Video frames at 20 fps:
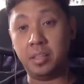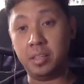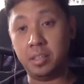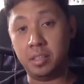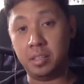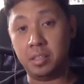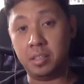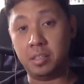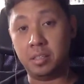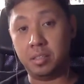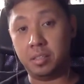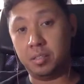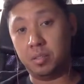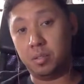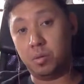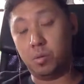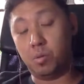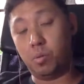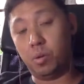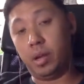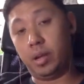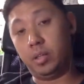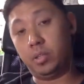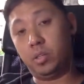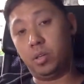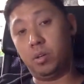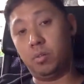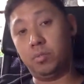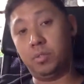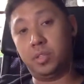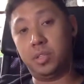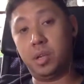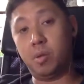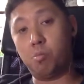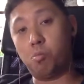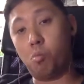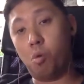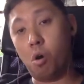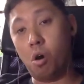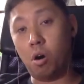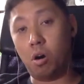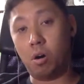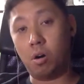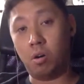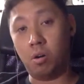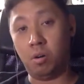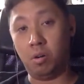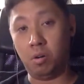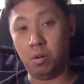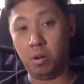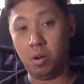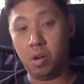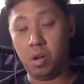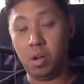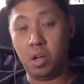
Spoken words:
her like sort of sleepwalk or